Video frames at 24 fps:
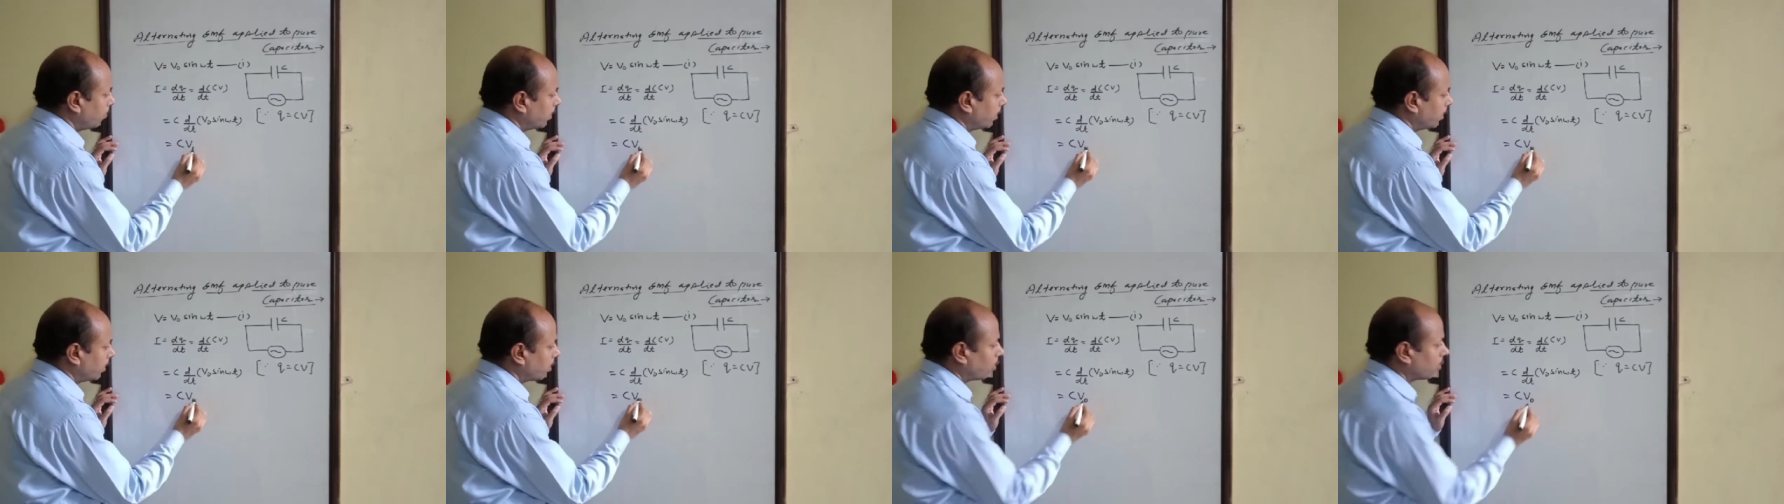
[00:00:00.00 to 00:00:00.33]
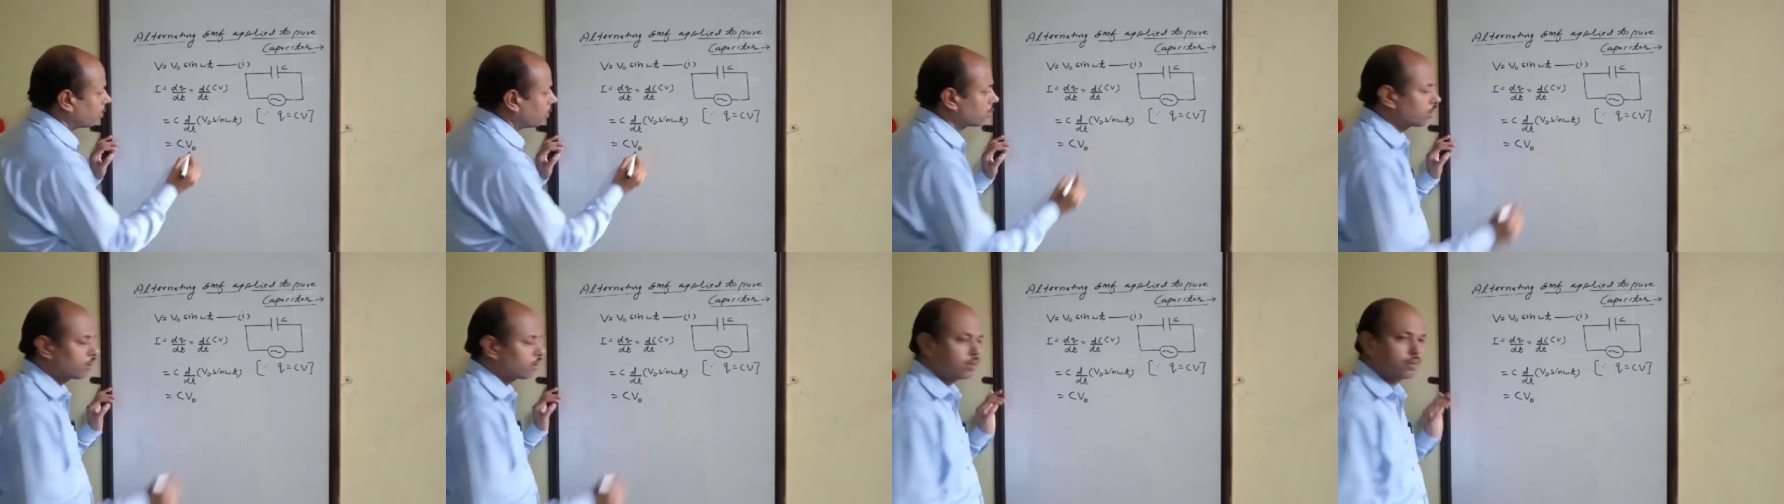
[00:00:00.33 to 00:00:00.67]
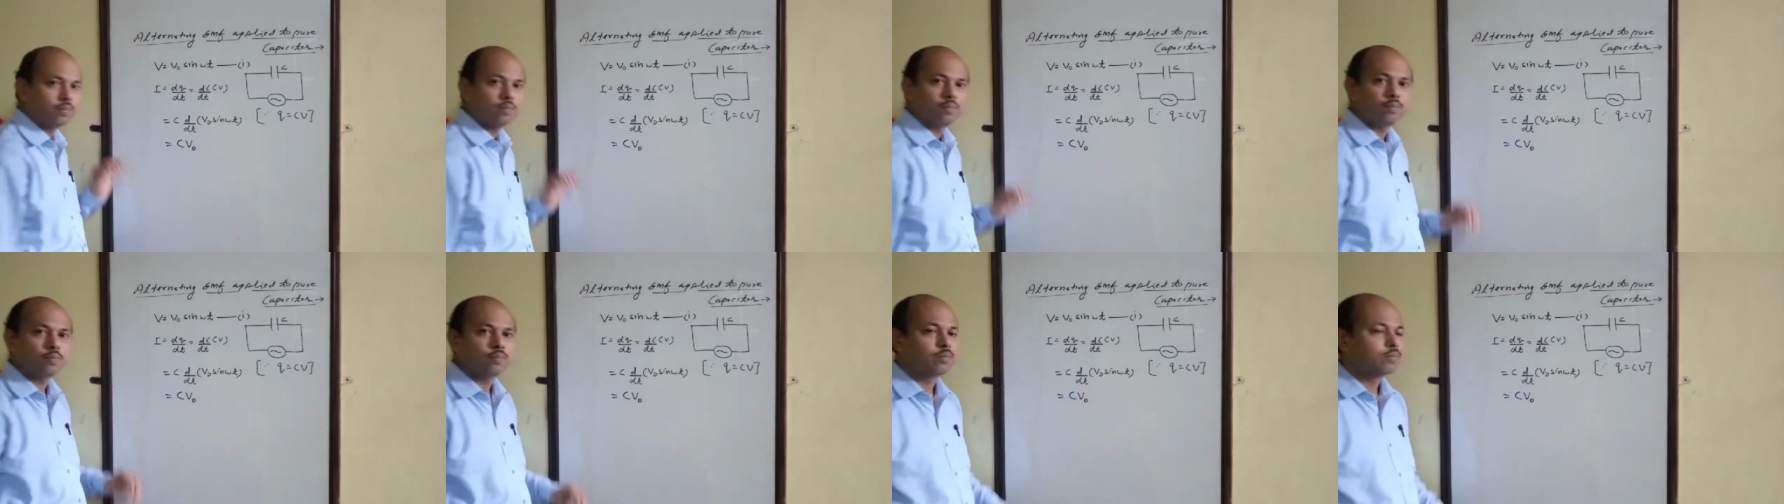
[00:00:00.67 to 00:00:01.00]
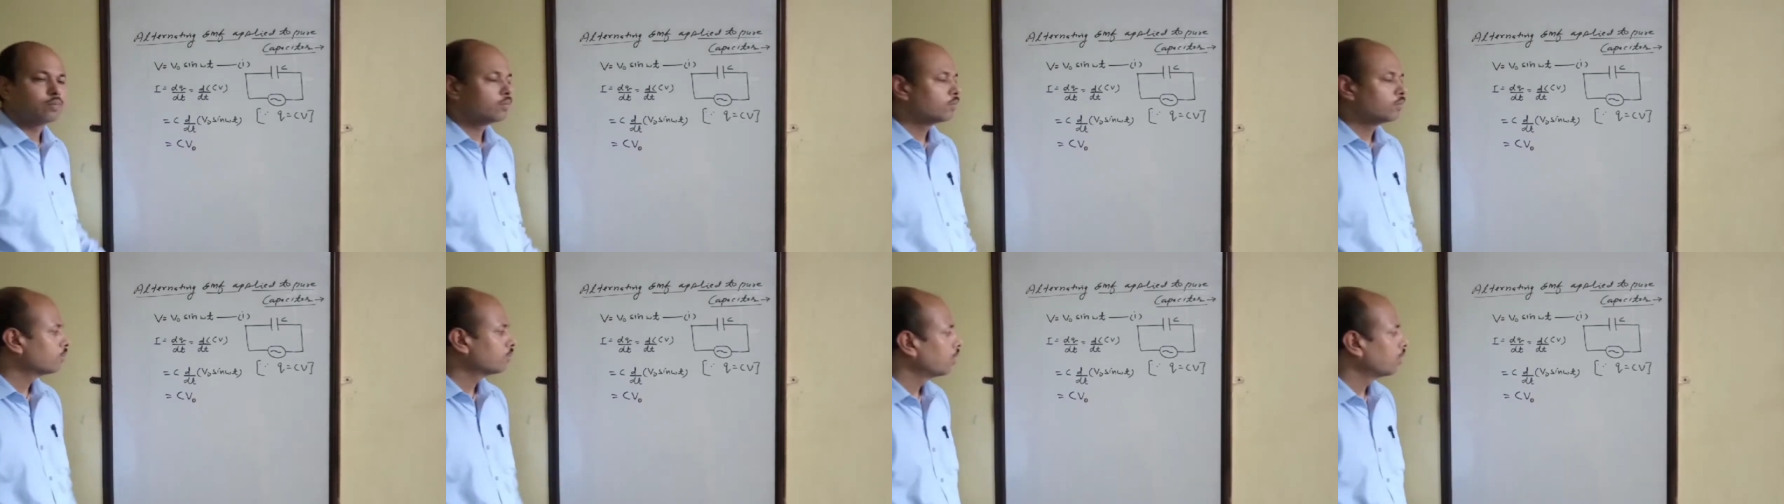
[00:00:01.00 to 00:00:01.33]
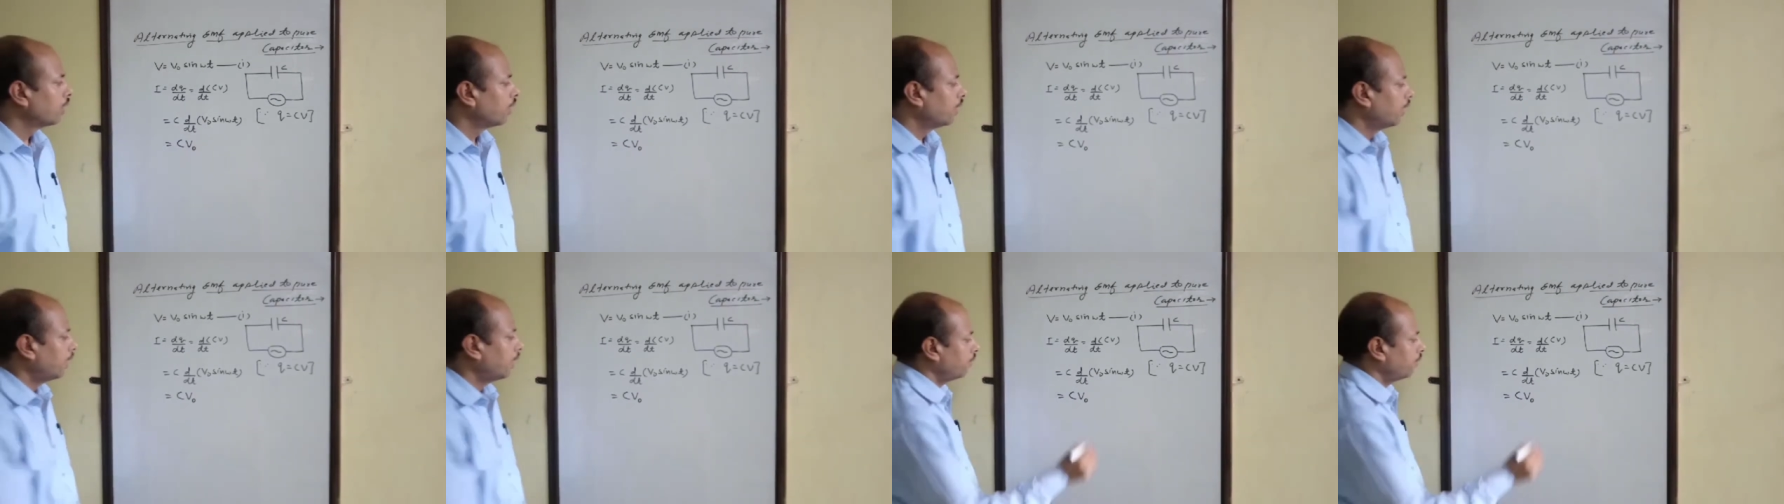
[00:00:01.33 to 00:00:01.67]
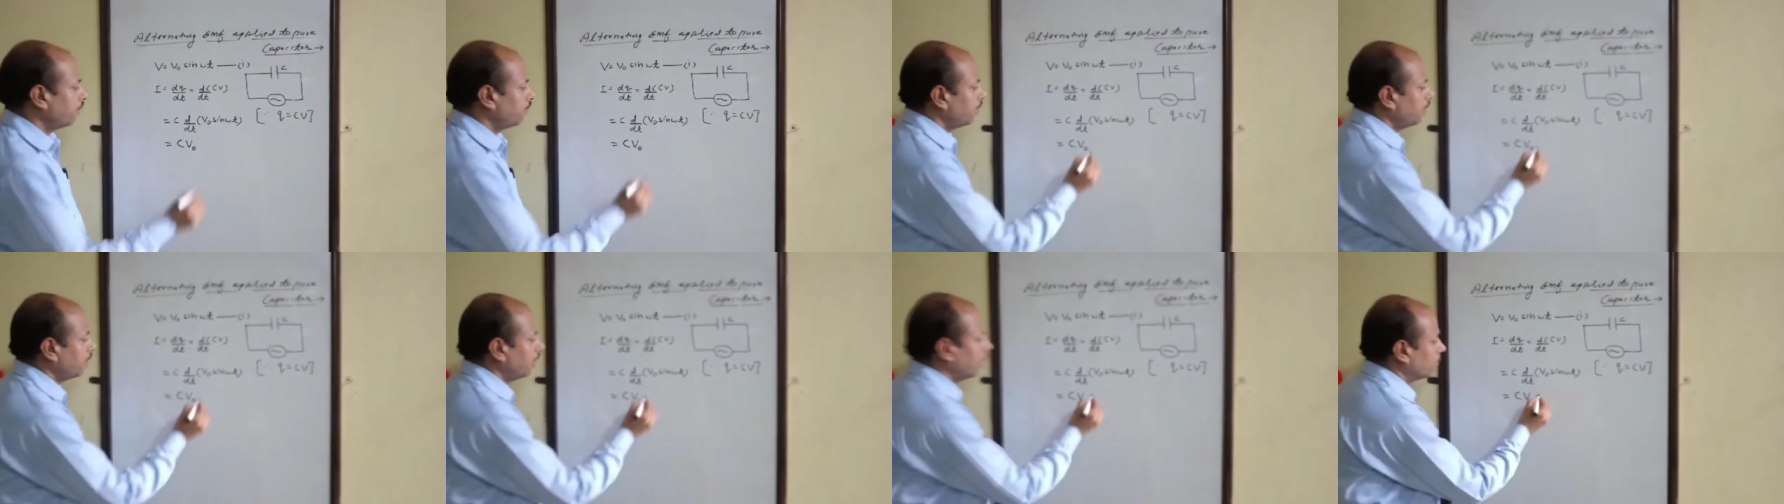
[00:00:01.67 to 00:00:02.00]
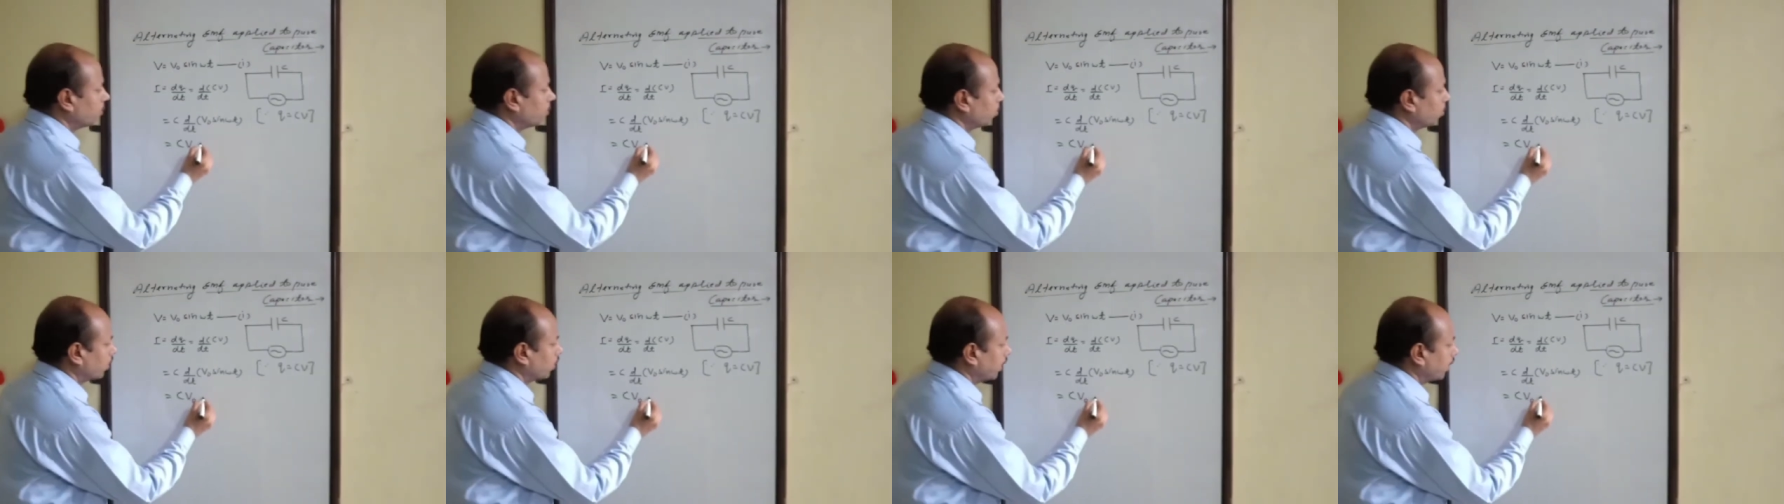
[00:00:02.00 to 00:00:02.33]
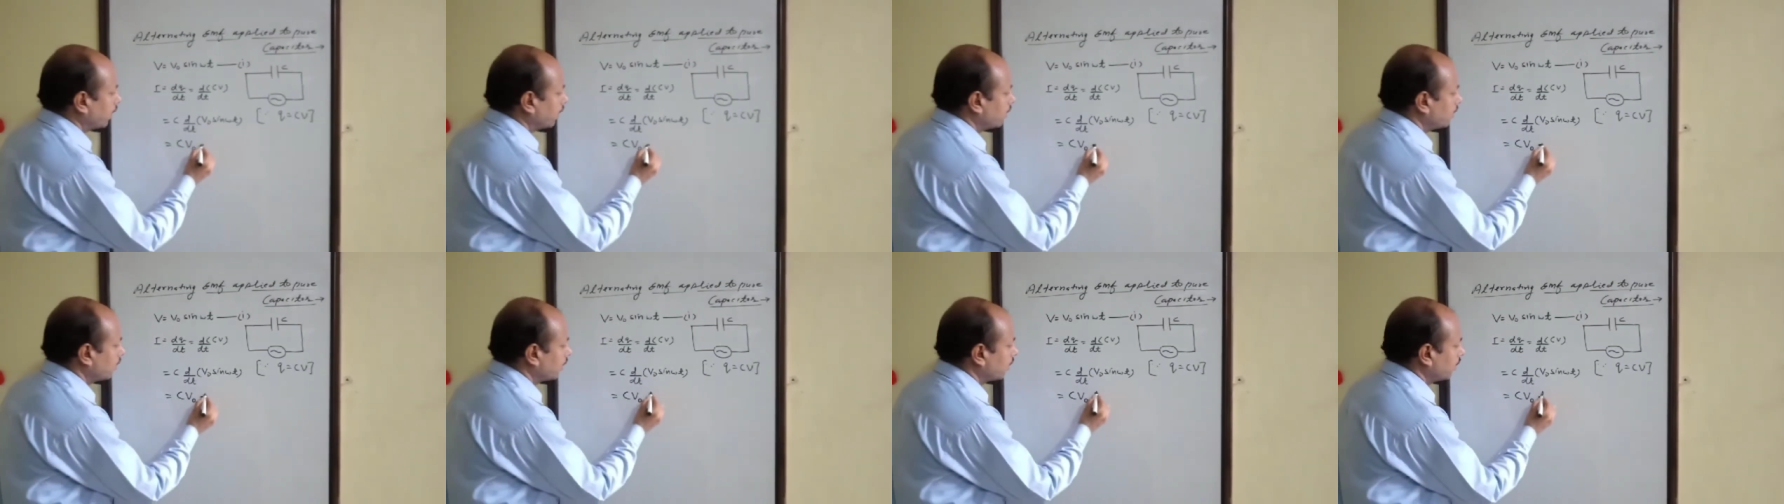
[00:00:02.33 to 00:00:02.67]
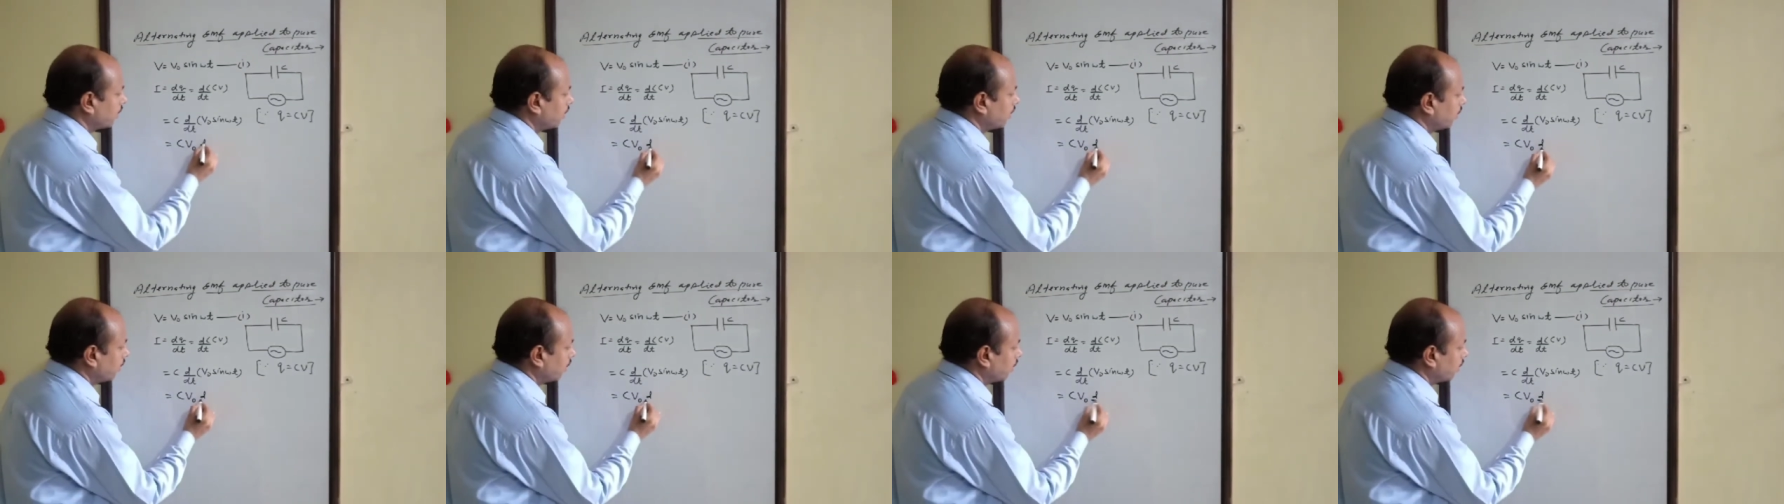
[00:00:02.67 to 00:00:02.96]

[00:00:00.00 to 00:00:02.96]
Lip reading: V naught. And we have to write